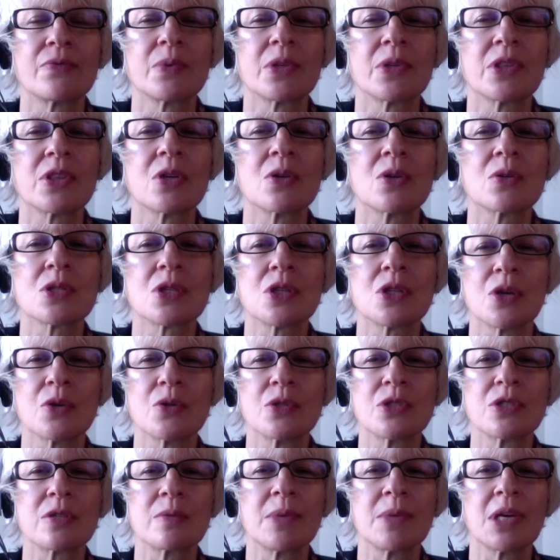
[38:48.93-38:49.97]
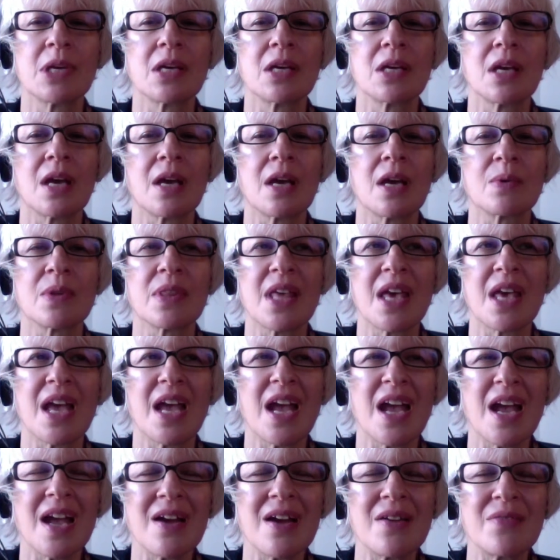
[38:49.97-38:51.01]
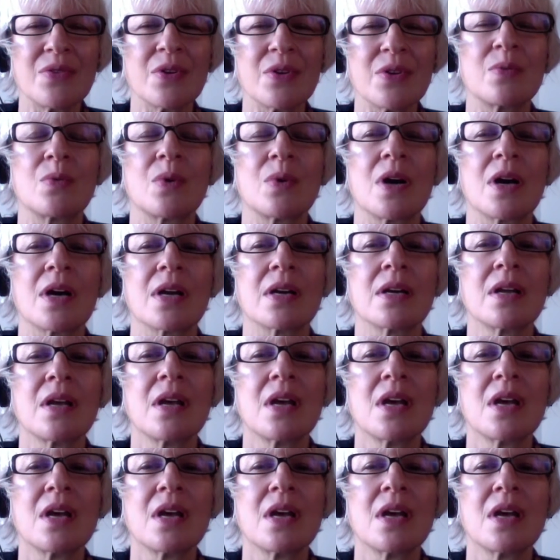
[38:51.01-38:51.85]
with those close to me, and with everyone,